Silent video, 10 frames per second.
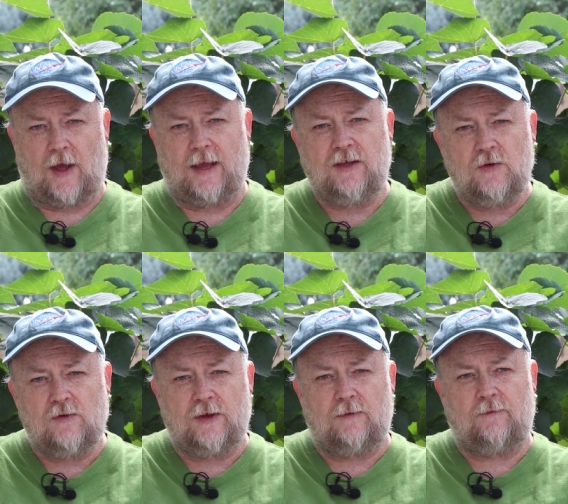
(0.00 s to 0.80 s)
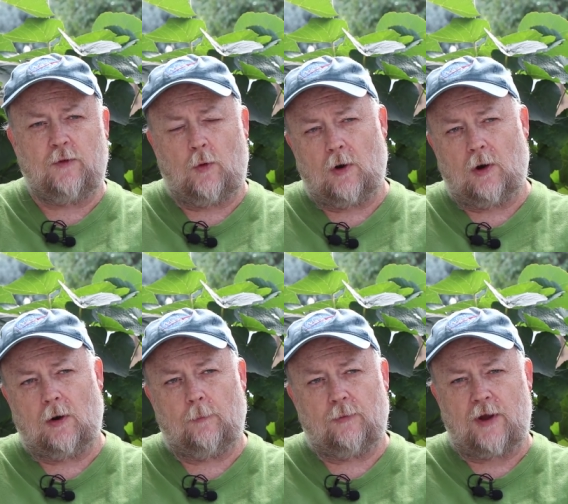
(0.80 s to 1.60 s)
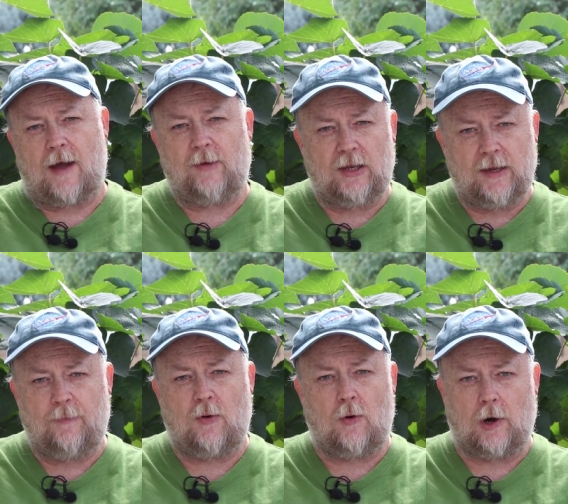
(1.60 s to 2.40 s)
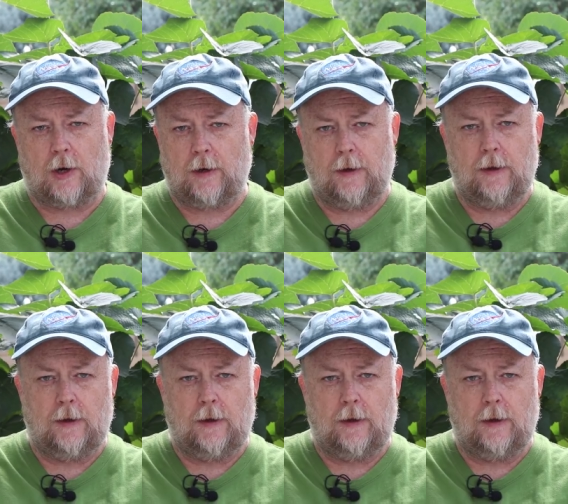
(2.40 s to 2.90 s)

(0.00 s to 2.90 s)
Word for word: I use it for predominantly pork